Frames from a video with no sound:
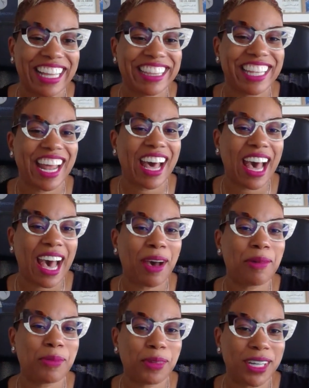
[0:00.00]
that I
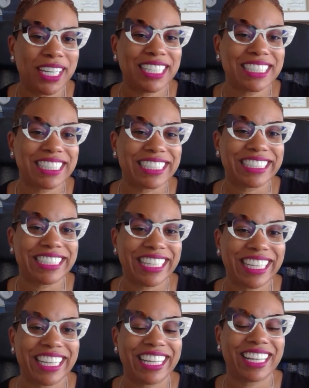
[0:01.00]
want to
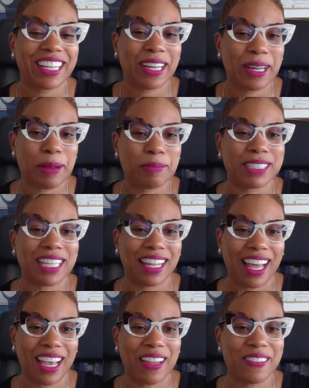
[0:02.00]
see it come to
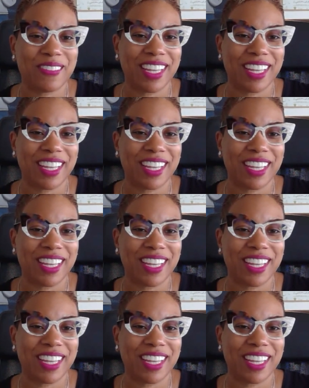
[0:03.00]
life.